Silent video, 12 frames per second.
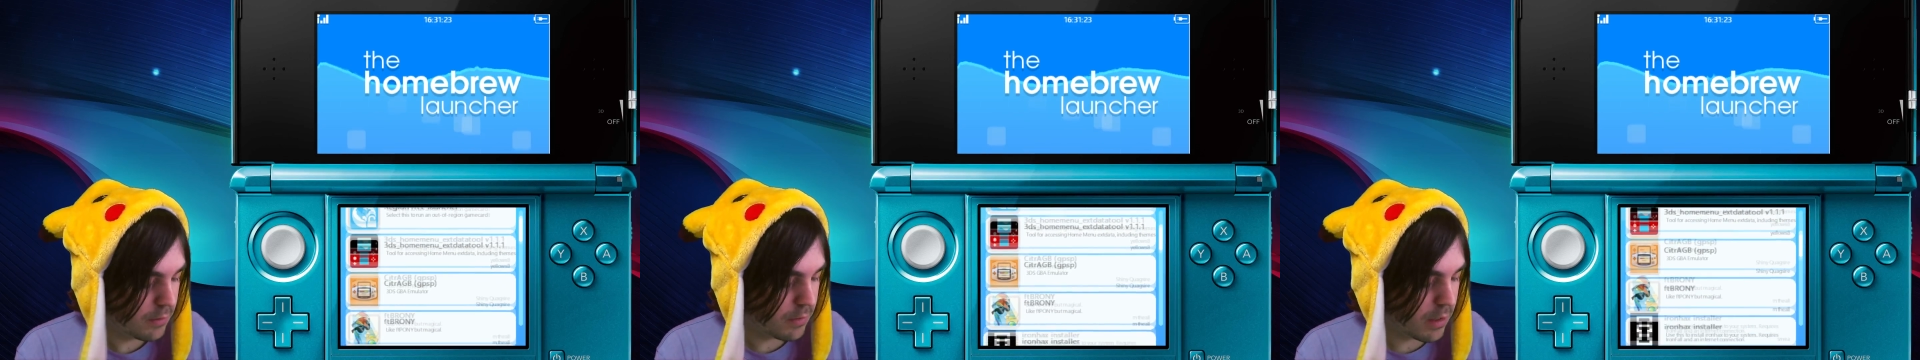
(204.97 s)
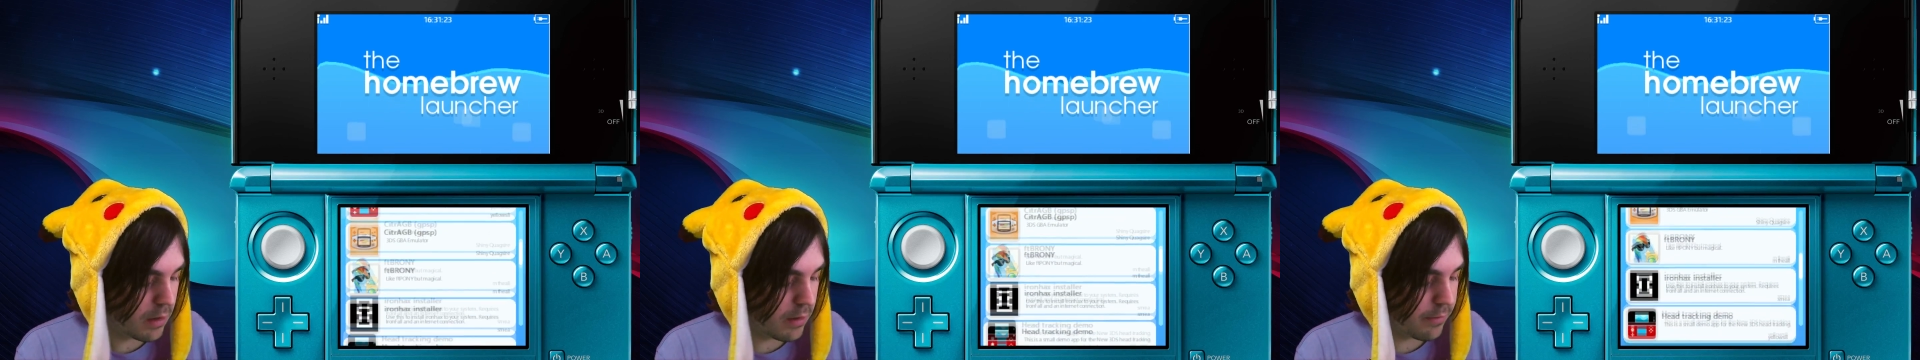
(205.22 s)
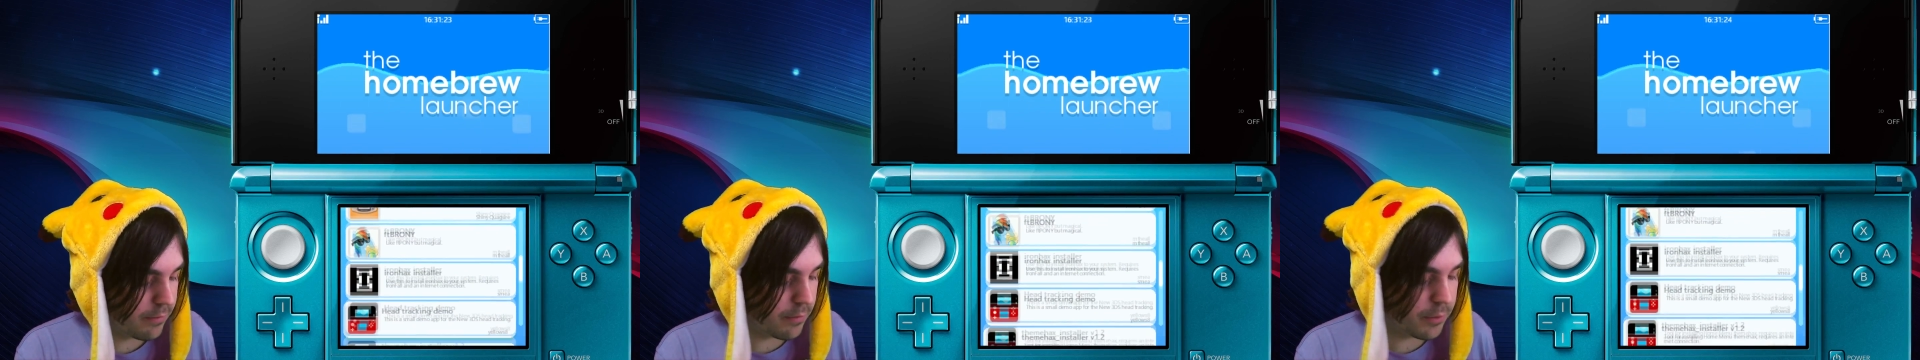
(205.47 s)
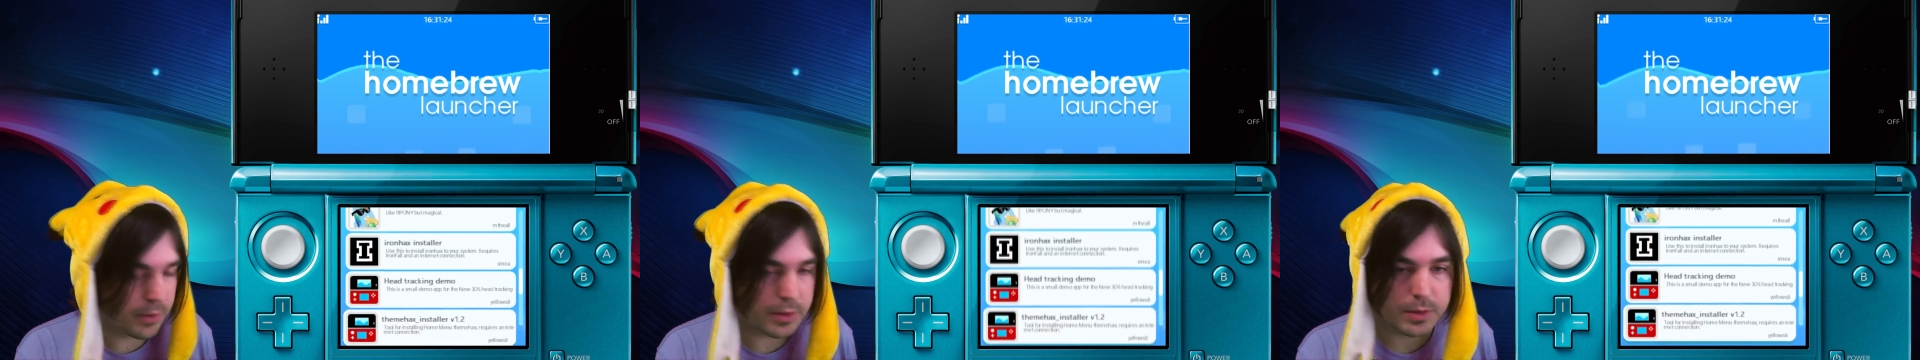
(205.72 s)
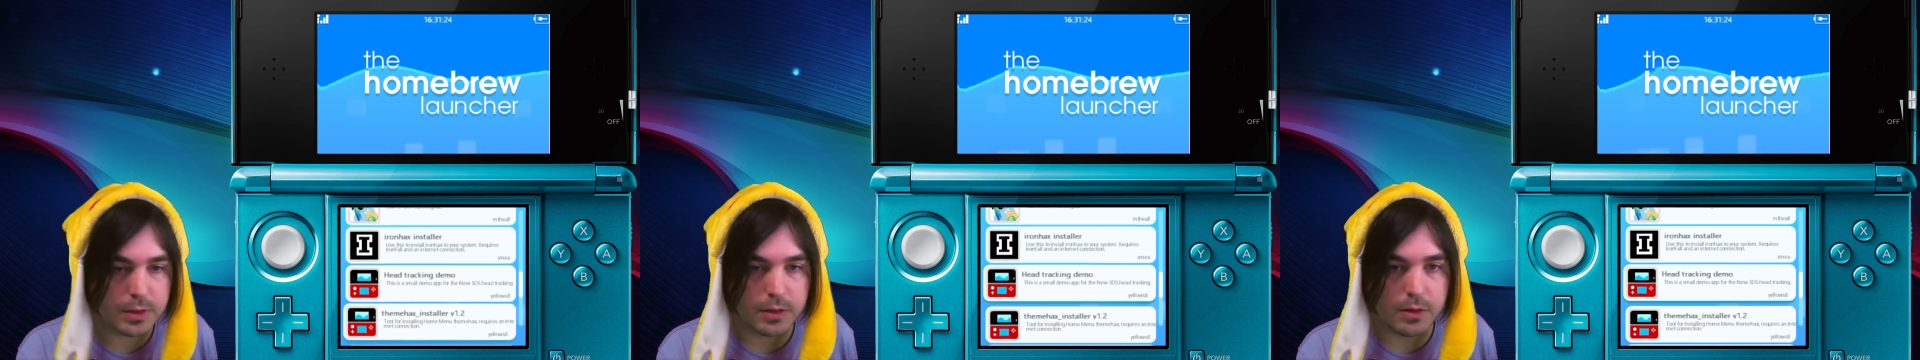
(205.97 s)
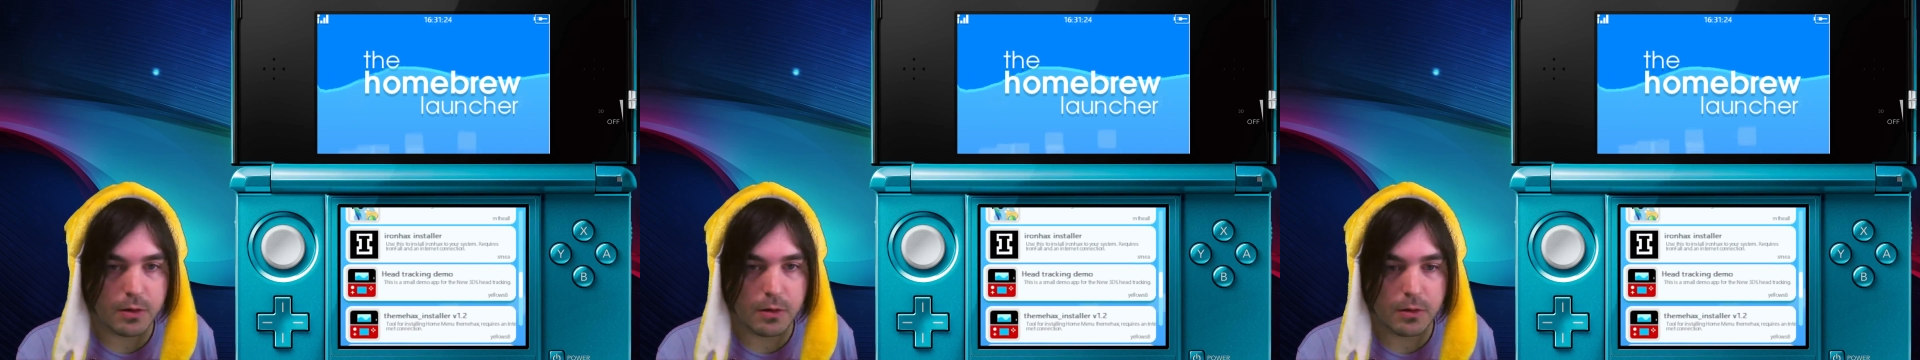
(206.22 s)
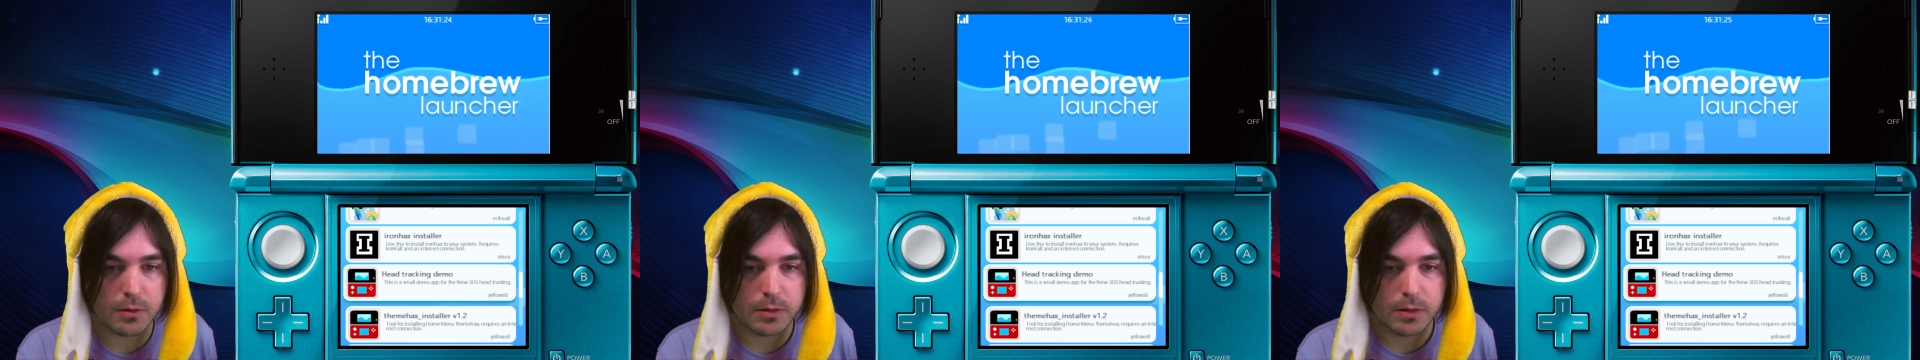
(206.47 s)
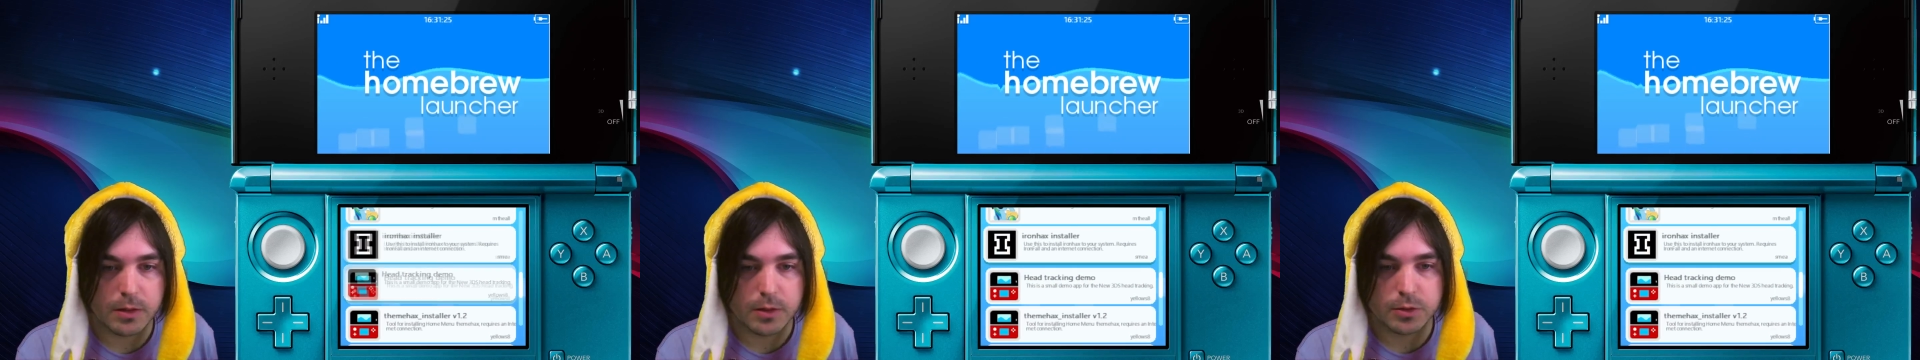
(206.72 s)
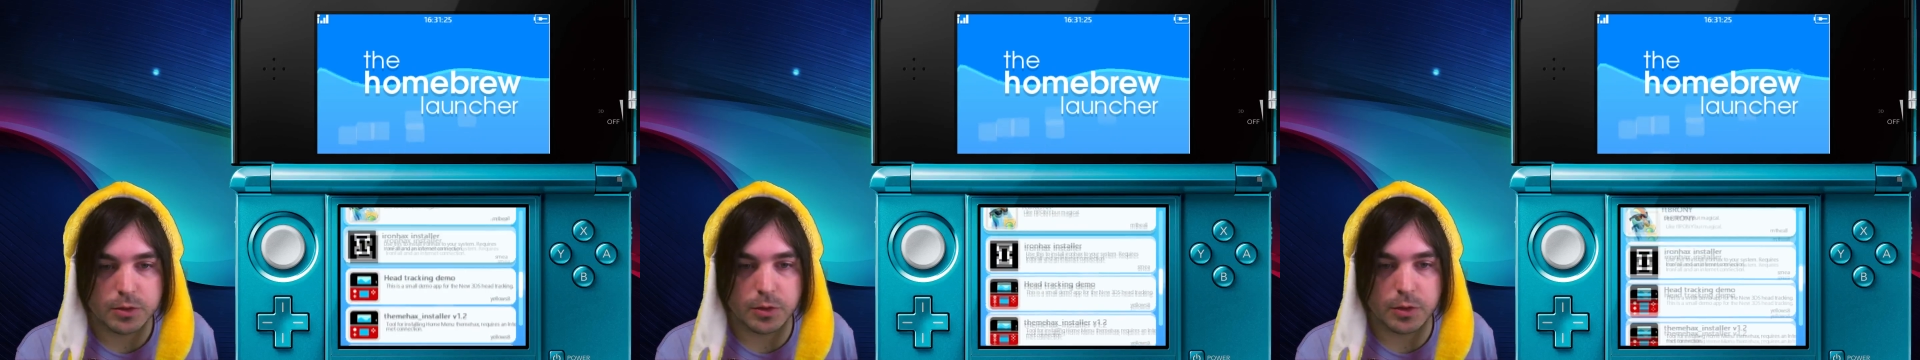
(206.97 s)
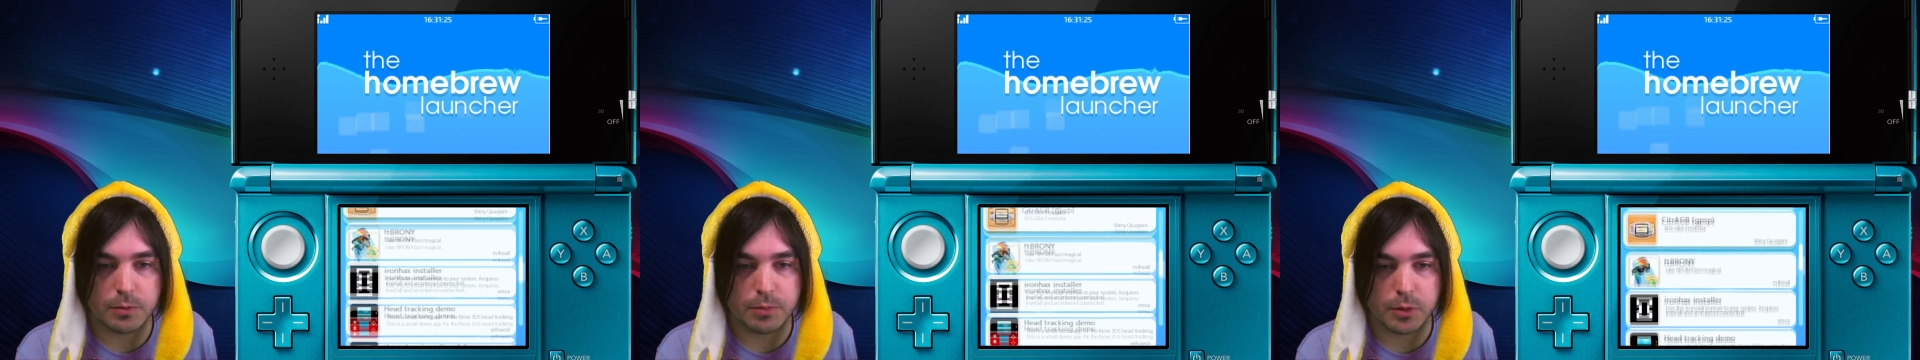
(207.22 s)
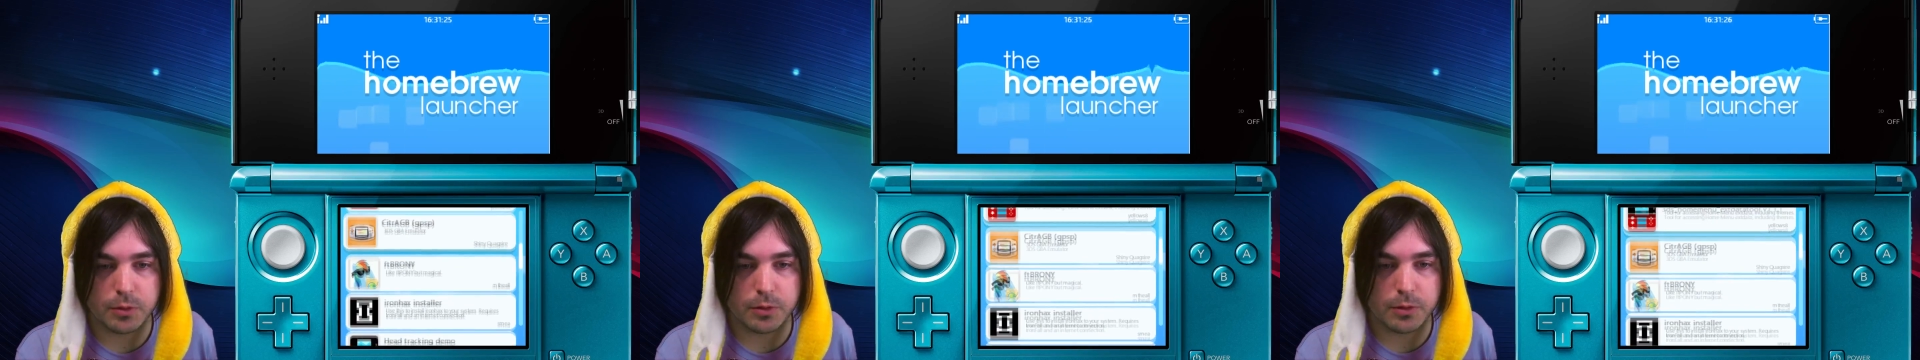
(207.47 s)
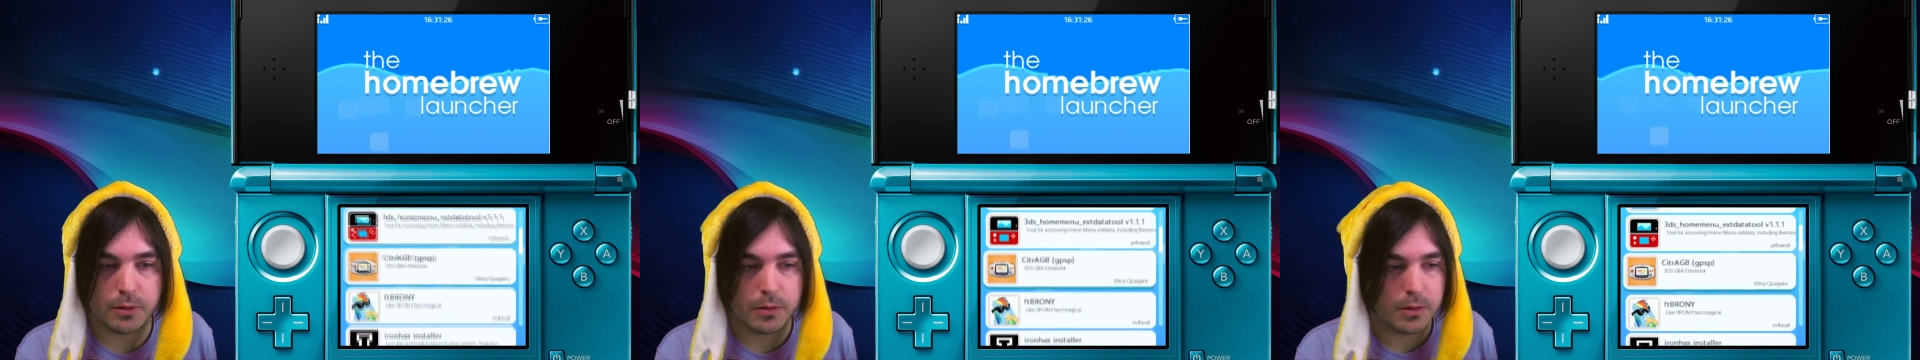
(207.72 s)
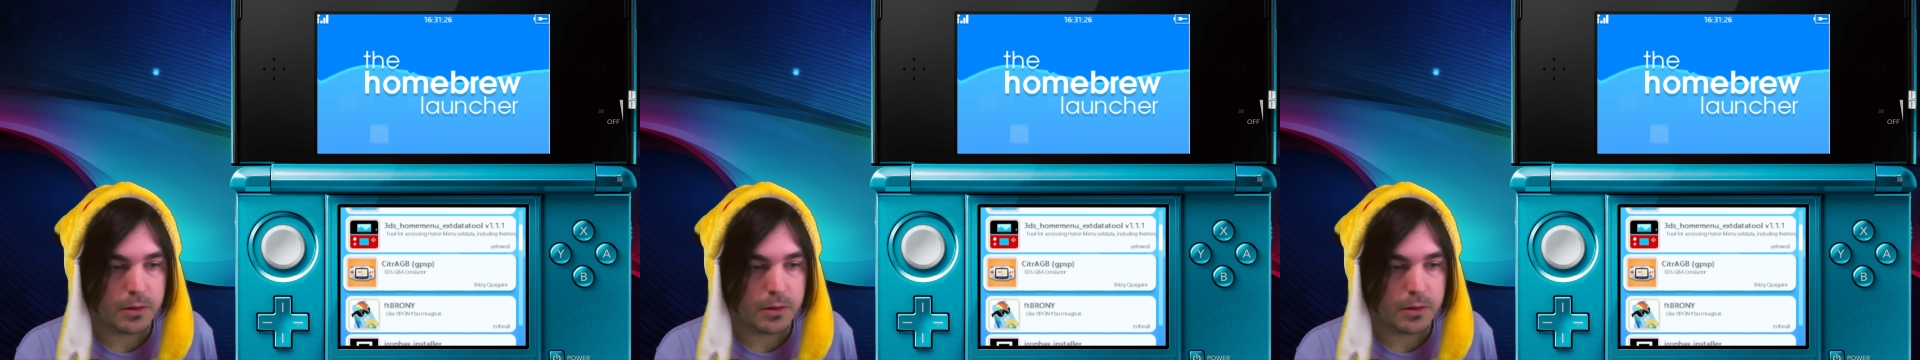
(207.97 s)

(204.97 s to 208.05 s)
uh, from your SD card to your computer